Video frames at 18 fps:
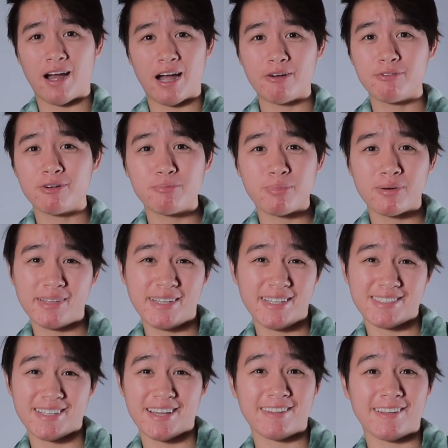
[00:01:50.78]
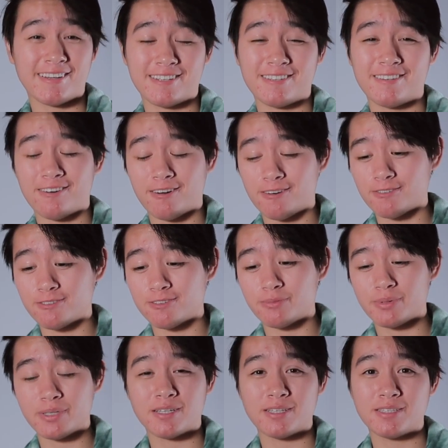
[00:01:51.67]
I would put these at like a
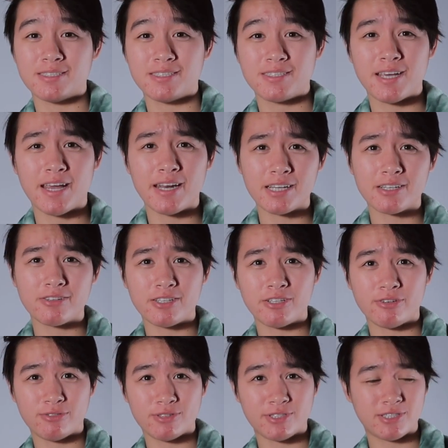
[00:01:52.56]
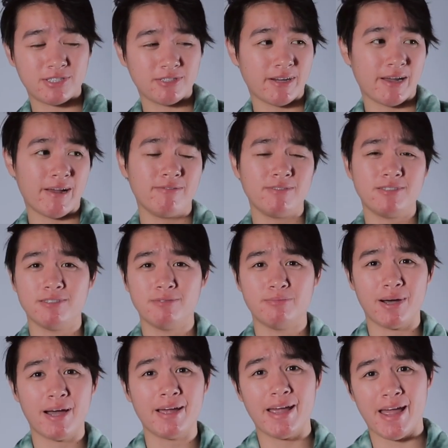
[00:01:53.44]
dollar because technically you still have to
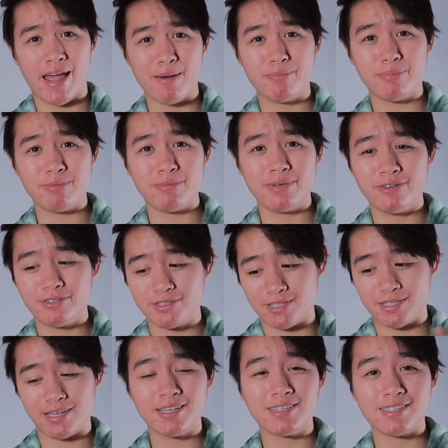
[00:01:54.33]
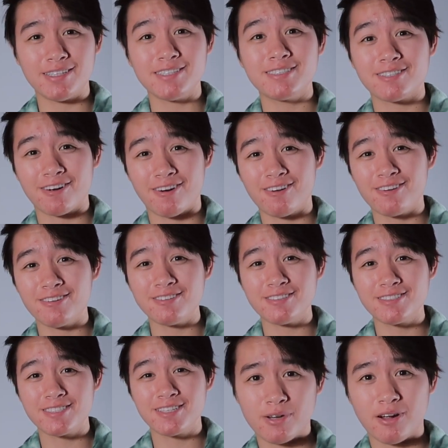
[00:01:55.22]
buy a Happy Meal to get these
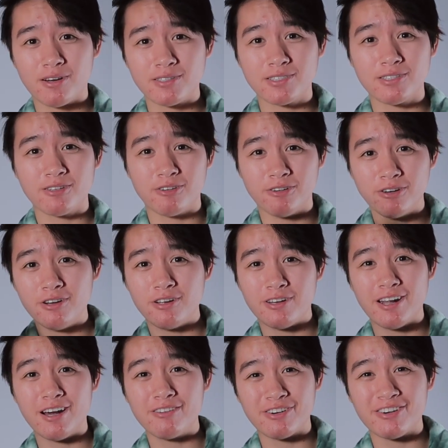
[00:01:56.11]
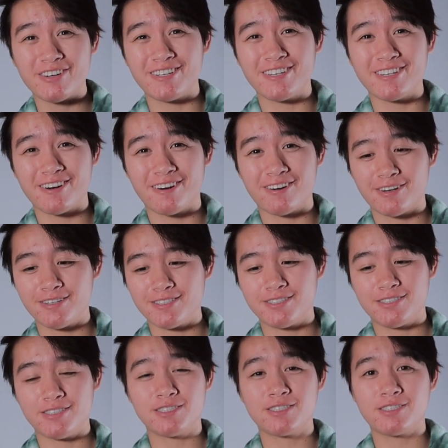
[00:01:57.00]
cards, but also not very good
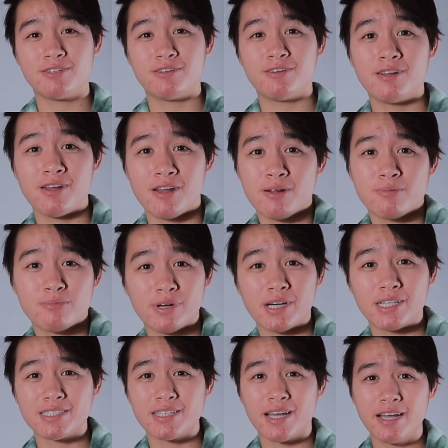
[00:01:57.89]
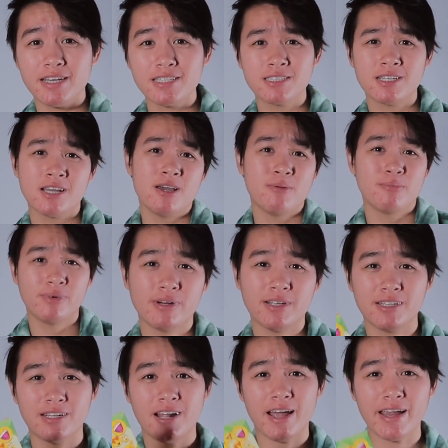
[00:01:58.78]
cards, just average size.
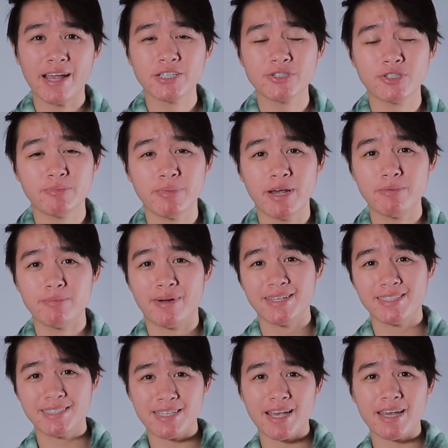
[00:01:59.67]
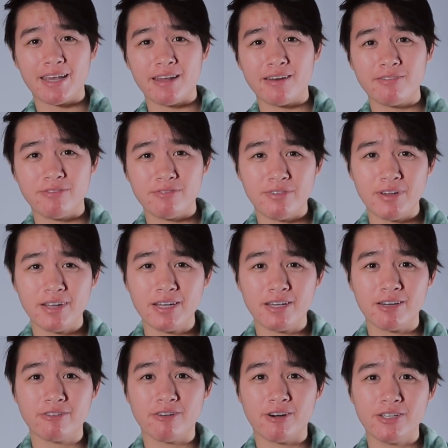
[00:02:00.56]
But I actually made my second
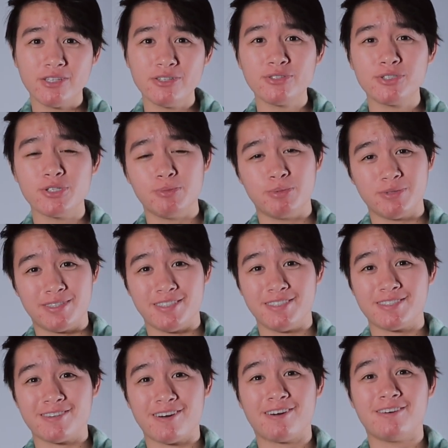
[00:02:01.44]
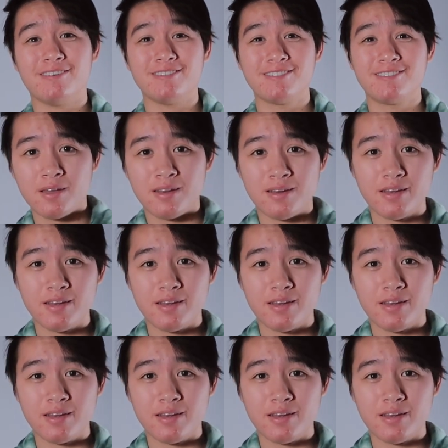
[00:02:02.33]
video on YouTube with these cards.